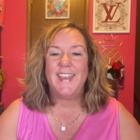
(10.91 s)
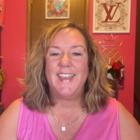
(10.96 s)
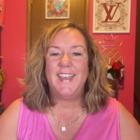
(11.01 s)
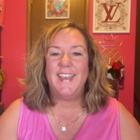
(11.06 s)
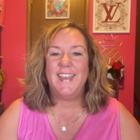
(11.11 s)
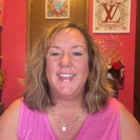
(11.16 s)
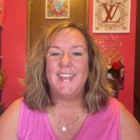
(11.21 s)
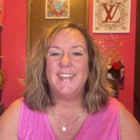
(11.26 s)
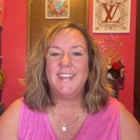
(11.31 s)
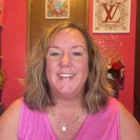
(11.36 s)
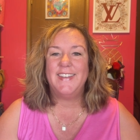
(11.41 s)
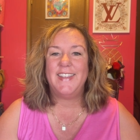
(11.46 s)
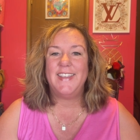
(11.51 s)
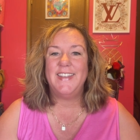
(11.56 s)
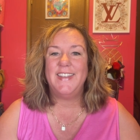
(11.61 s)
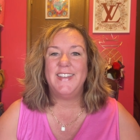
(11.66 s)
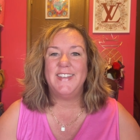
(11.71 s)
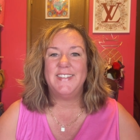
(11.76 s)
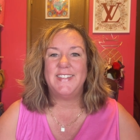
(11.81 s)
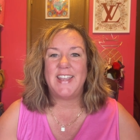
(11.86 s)
and
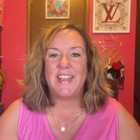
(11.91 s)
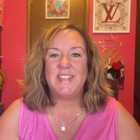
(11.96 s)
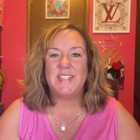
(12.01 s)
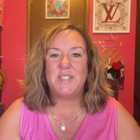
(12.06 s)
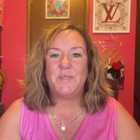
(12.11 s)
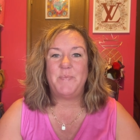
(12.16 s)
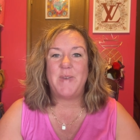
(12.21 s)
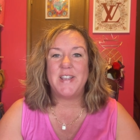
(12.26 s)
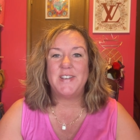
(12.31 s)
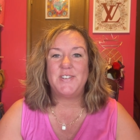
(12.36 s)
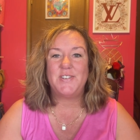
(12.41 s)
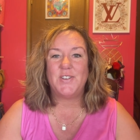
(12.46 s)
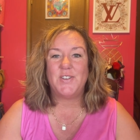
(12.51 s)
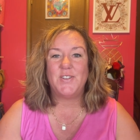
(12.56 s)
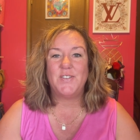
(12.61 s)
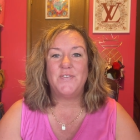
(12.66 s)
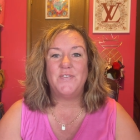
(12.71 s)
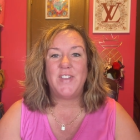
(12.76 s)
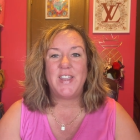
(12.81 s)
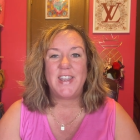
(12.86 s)
it is a
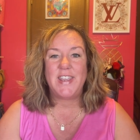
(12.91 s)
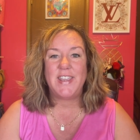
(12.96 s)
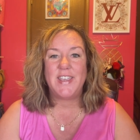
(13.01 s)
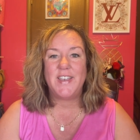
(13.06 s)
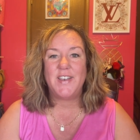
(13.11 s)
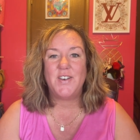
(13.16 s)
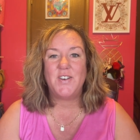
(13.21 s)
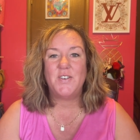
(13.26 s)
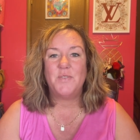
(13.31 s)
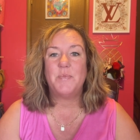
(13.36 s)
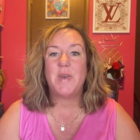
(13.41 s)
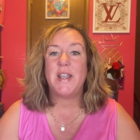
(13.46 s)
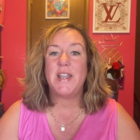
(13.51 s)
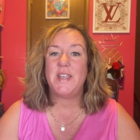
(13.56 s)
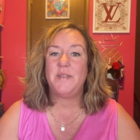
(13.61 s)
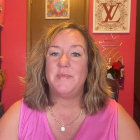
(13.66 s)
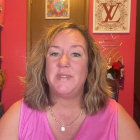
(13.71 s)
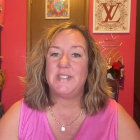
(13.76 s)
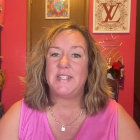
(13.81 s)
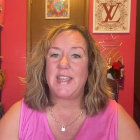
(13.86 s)
special video. My
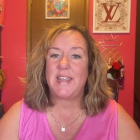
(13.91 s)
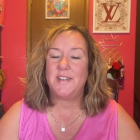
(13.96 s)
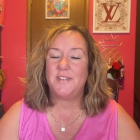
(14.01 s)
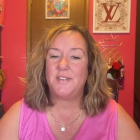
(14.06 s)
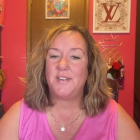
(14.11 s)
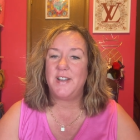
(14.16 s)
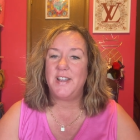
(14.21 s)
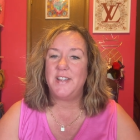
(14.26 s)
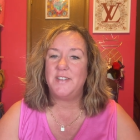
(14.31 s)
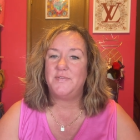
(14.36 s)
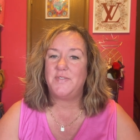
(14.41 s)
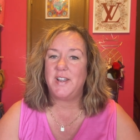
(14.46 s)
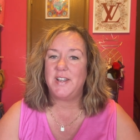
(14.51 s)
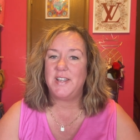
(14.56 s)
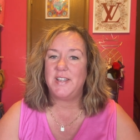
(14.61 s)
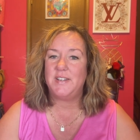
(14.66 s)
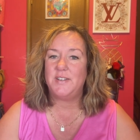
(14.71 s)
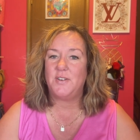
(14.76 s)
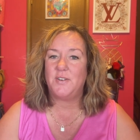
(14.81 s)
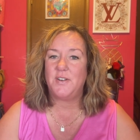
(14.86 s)
name is Andrea, if I
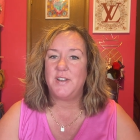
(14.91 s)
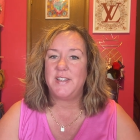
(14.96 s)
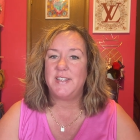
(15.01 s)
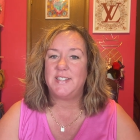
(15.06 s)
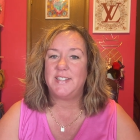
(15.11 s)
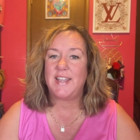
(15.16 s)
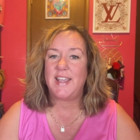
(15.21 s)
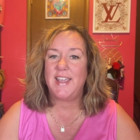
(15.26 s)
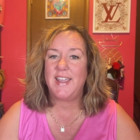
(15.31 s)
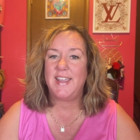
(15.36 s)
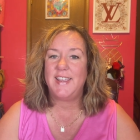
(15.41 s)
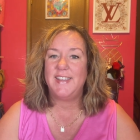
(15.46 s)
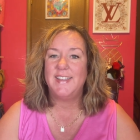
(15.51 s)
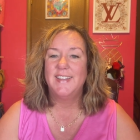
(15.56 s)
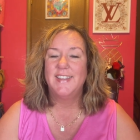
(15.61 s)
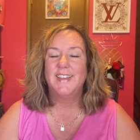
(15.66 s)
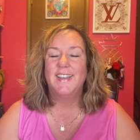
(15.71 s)
didn't already say,